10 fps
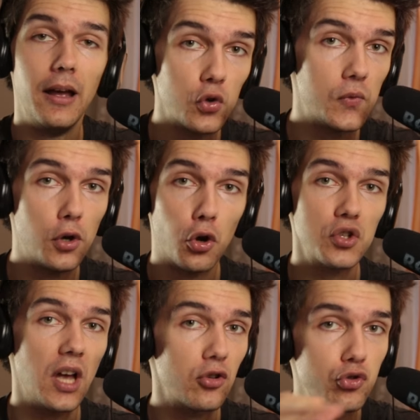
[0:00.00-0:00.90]
Those
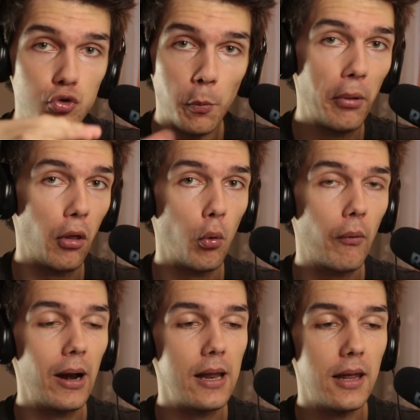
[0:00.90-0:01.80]
videos are super low
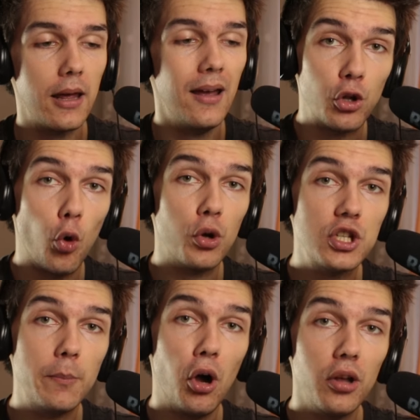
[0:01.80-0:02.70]
quality. You know what
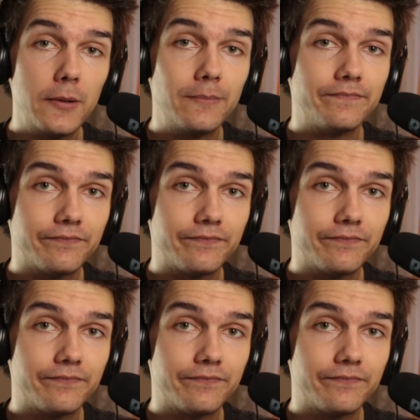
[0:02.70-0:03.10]
she bought?